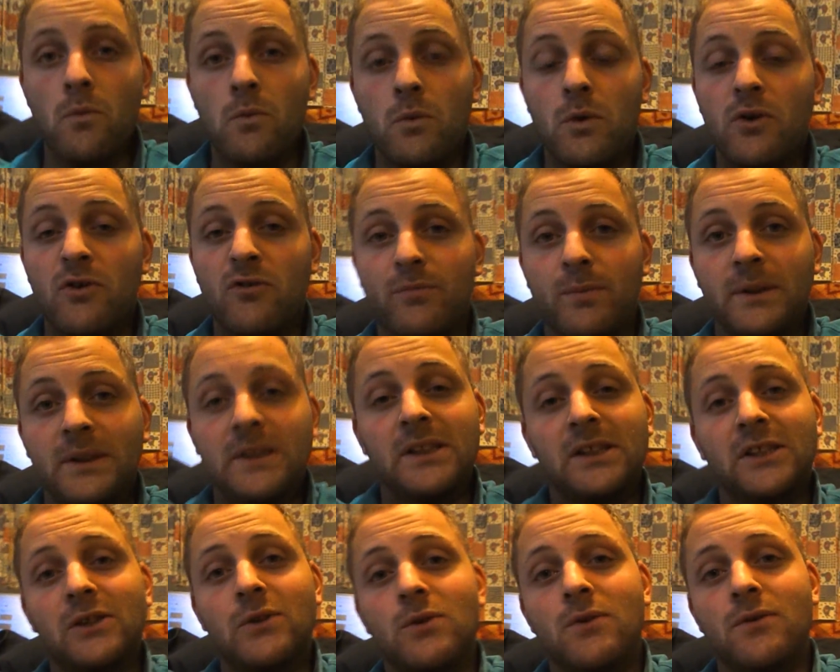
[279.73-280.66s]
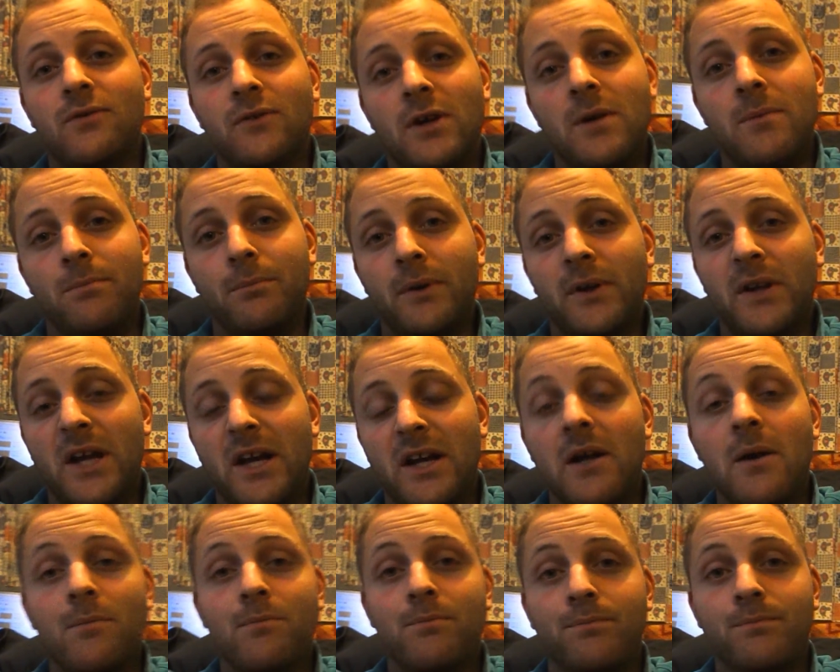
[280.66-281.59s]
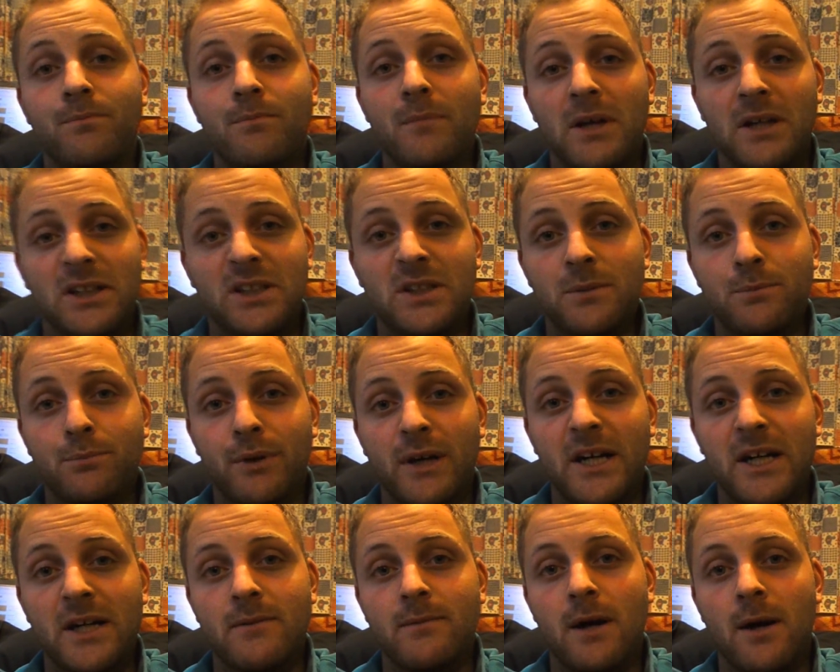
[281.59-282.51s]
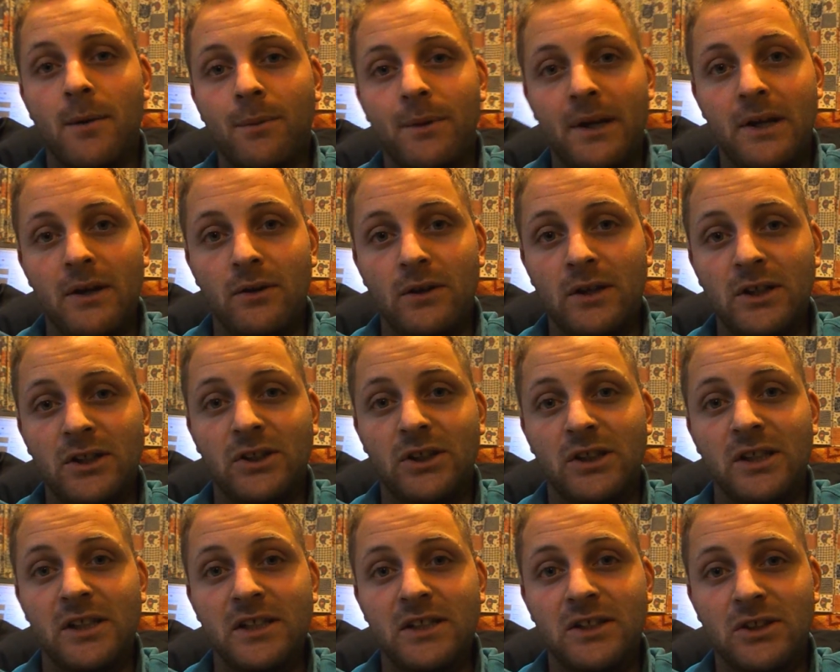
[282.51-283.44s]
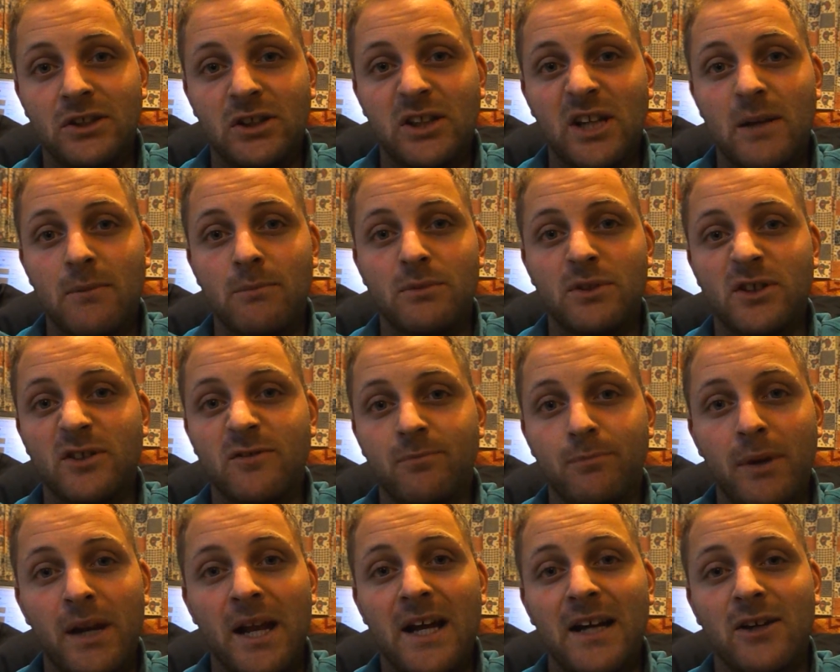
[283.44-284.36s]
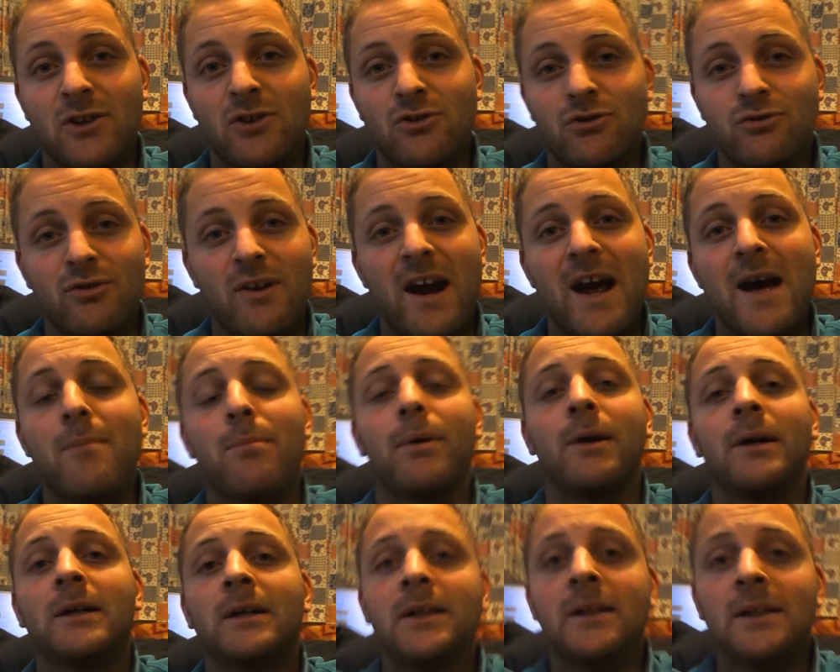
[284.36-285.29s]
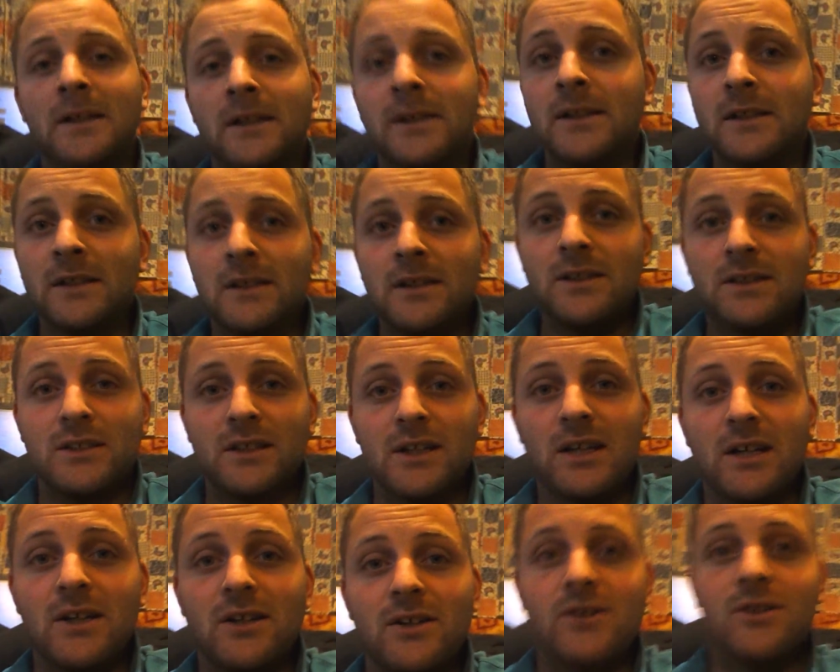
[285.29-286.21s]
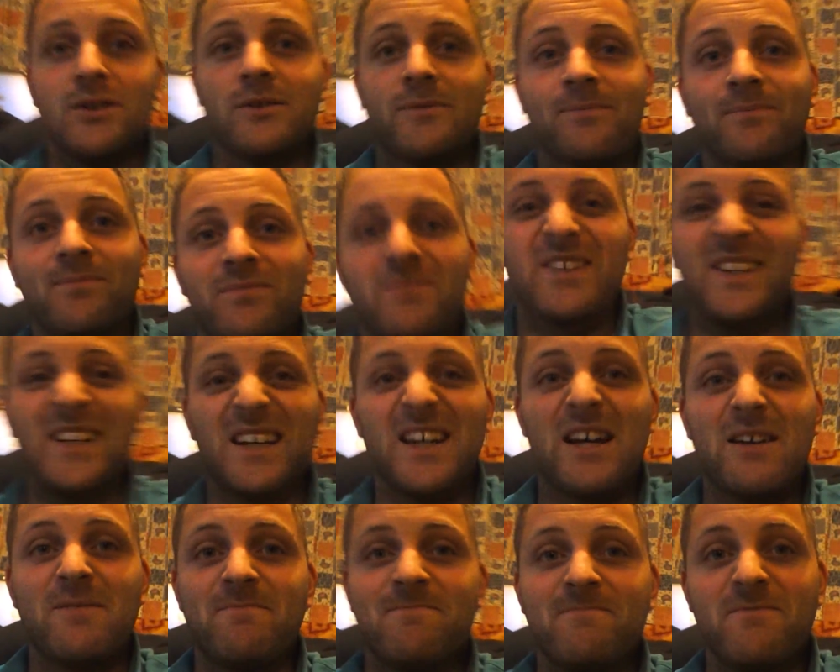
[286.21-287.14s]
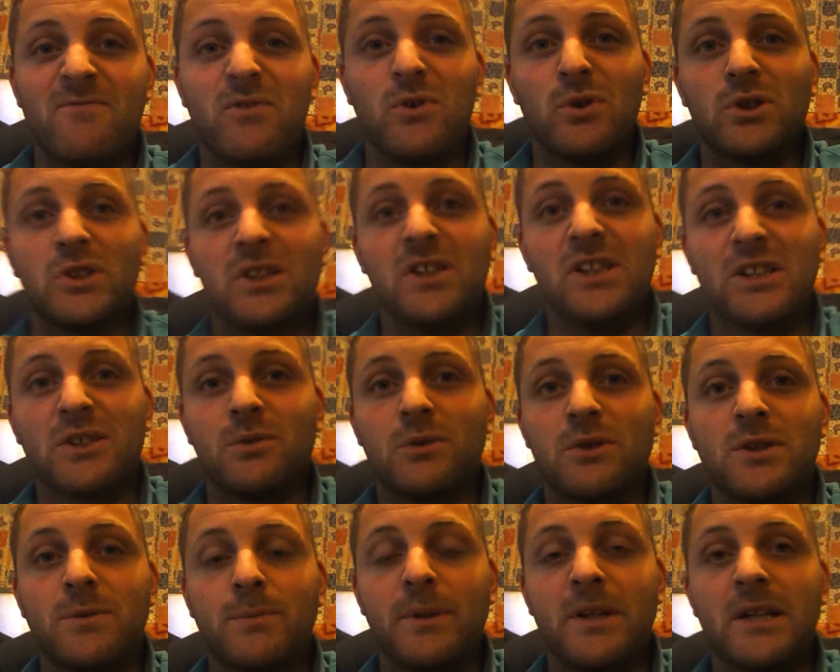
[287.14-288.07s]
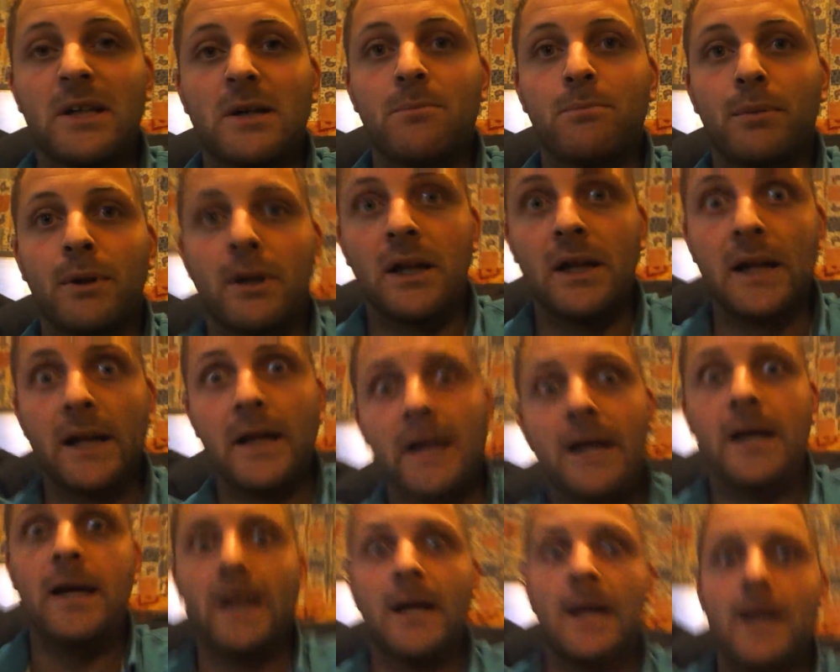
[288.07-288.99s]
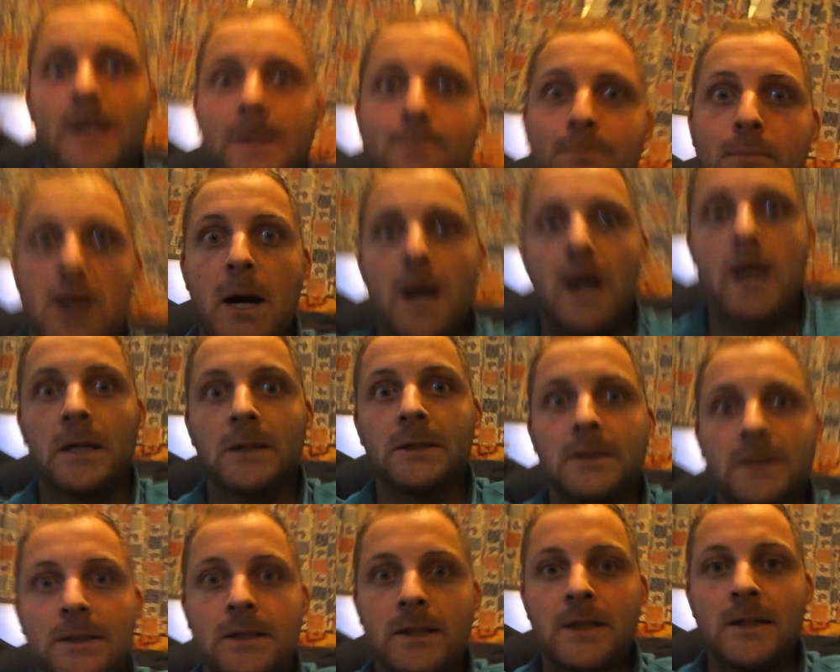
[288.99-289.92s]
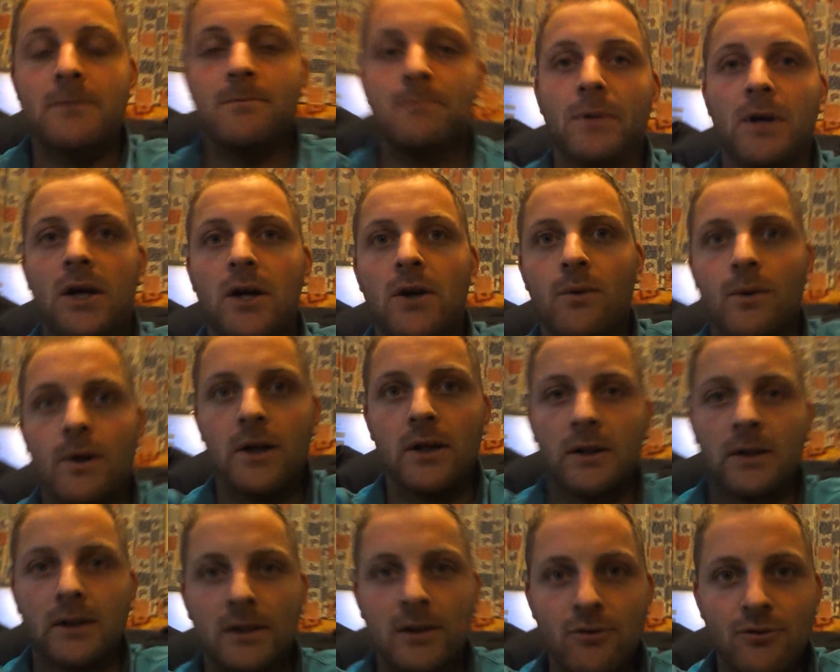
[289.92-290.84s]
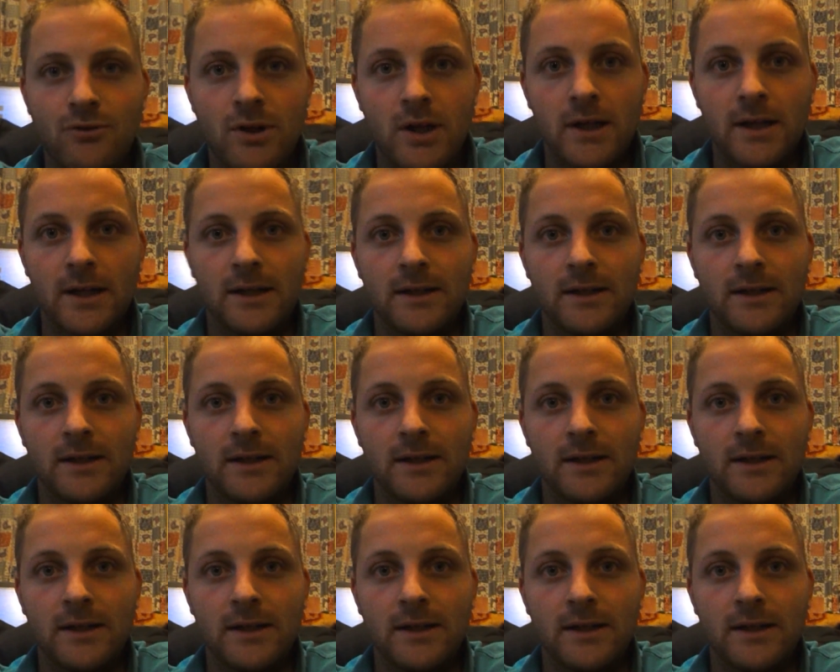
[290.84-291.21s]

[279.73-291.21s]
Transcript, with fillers: would have been silver but then I managed to break them up and they were literally just lumps of black crap so yeah unfortunately this one's been a complete bust but oh well I'll try